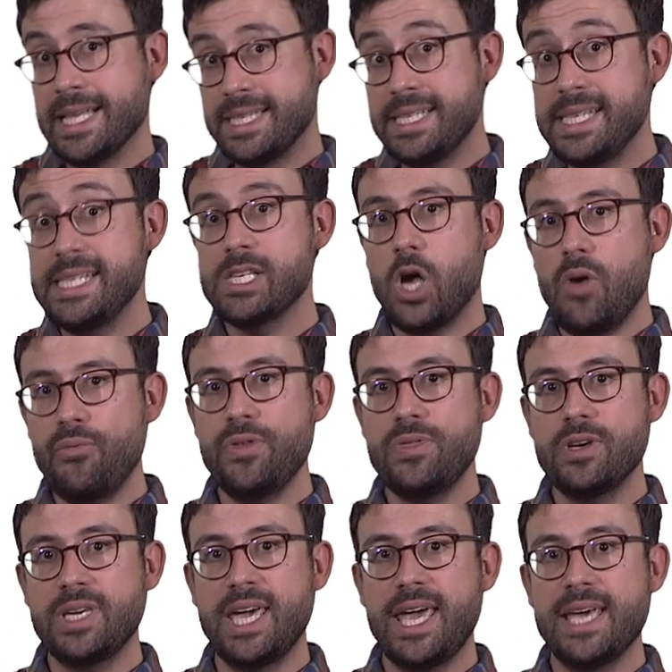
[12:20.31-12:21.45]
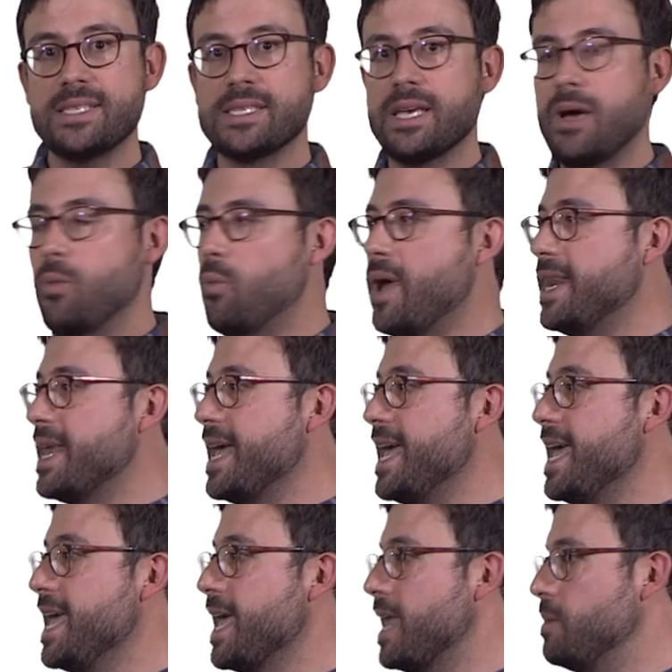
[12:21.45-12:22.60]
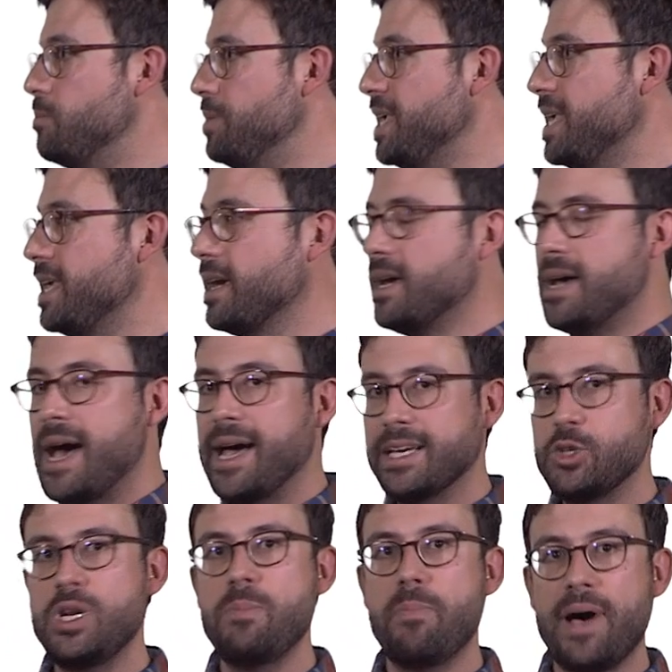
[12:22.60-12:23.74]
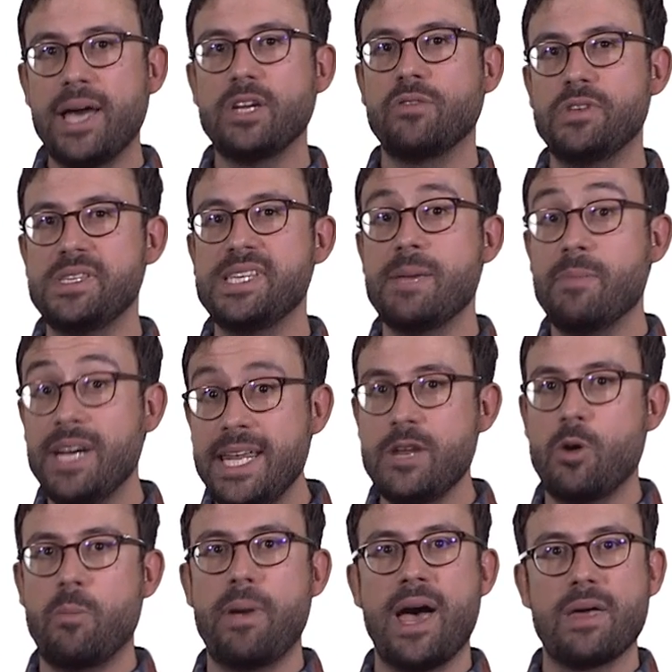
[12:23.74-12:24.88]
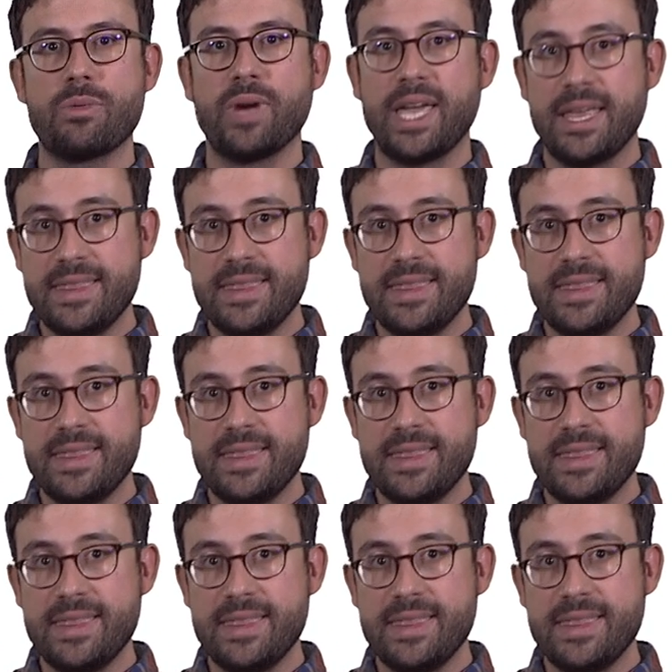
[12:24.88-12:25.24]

This is often the case uh, when A and B are actually part of the same linear pathway.